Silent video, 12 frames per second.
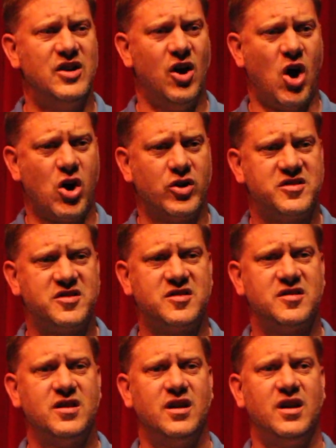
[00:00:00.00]
The
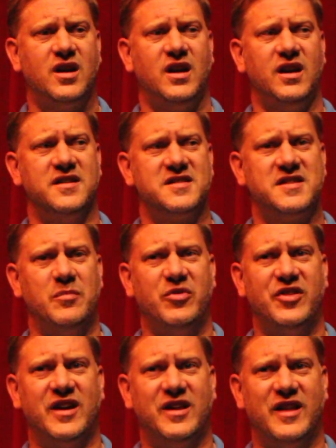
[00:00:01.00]
arts is
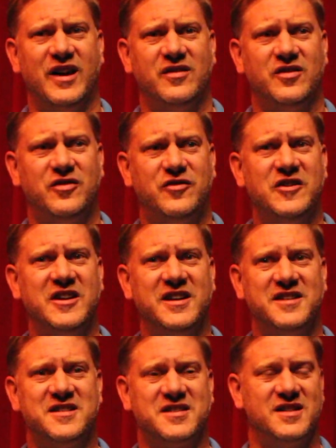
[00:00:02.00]
something that
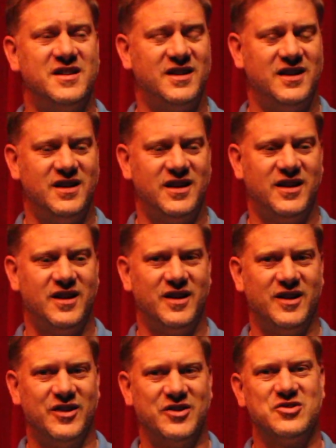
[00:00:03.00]
feeds
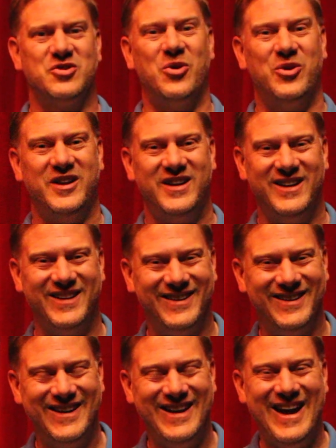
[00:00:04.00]
the soul.
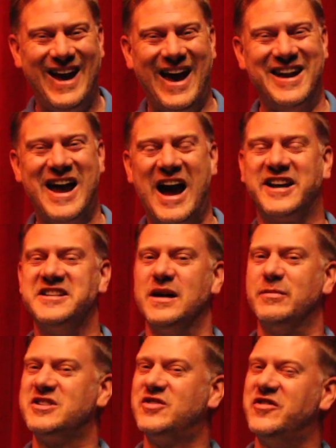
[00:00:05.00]
And
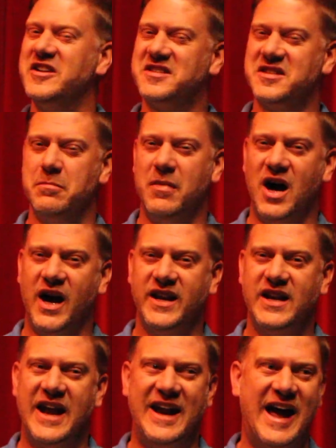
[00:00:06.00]
academics feeds the
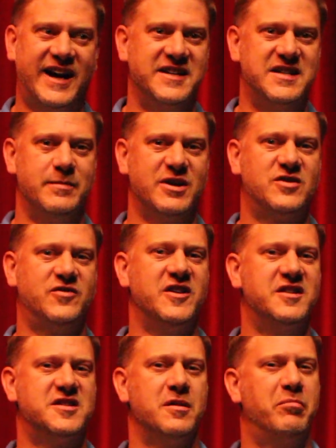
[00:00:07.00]
mind, and academics
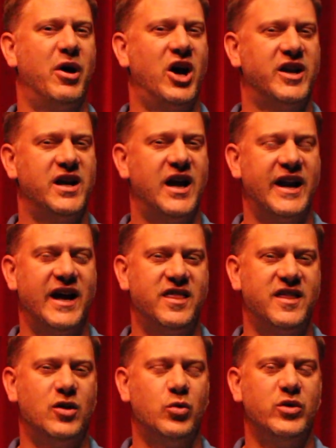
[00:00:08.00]
feeds the body. And I
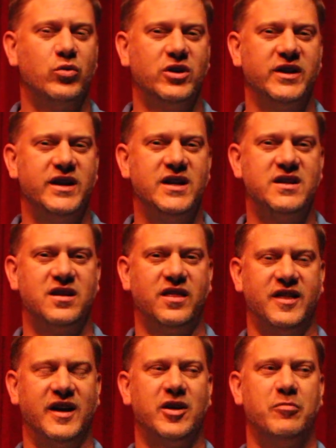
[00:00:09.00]
think we really need to
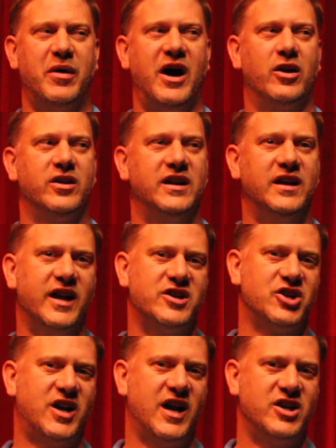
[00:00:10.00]
think about, in
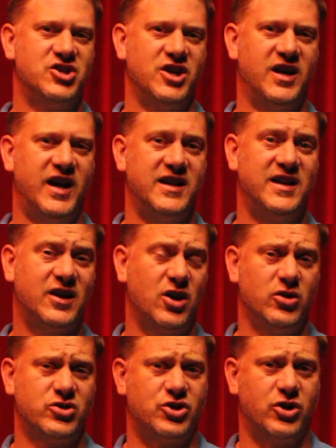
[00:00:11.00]
education and in
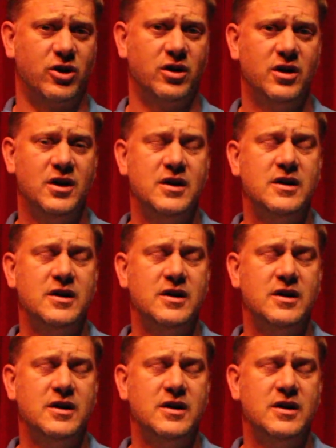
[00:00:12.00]
culture,